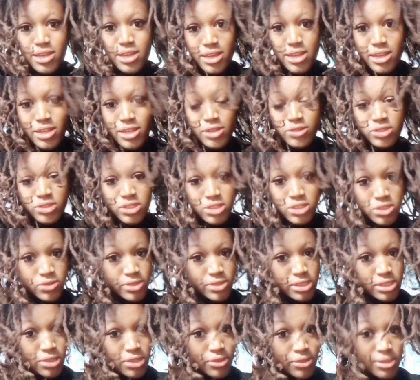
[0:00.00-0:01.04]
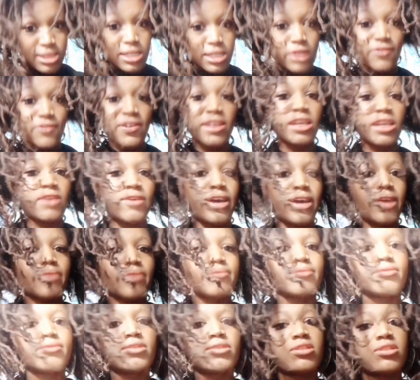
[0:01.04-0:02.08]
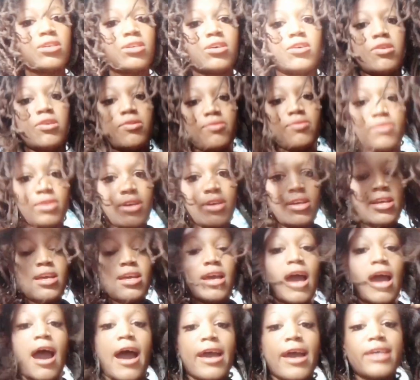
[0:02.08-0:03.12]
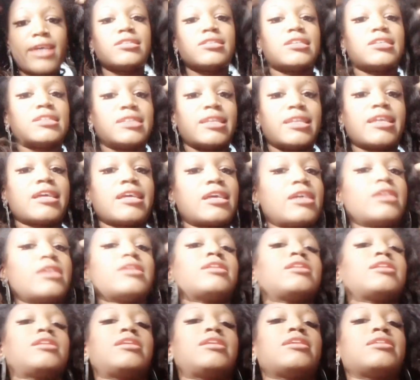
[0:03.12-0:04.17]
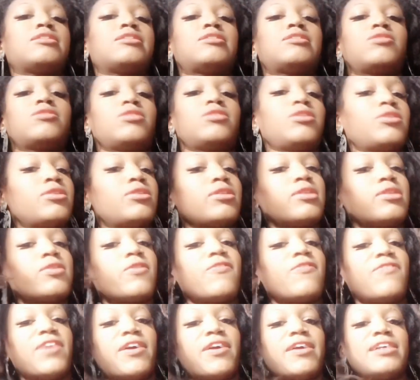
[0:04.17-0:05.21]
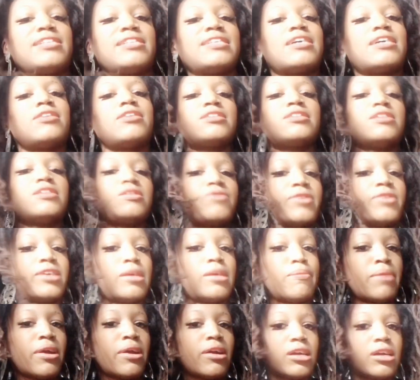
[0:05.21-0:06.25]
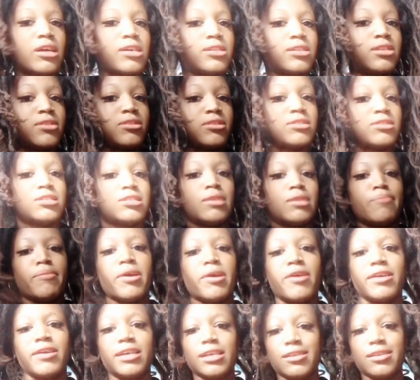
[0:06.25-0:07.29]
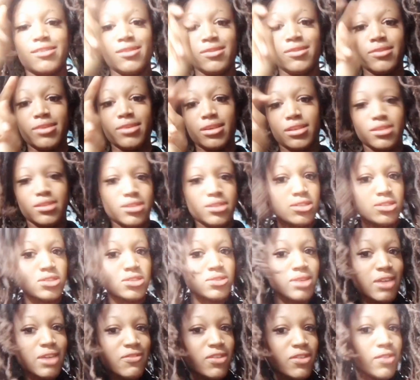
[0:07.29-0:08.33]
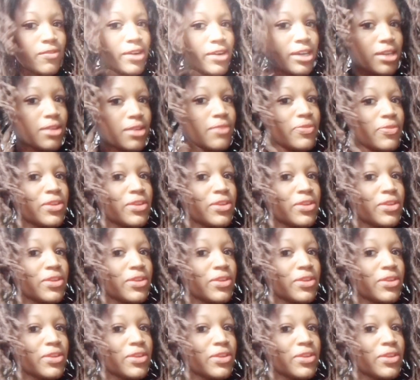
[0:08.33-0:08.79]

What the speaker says: used to do its own self anyway. So, I used to think this, little fairy tale, since we're in America, there's an American look to everyone.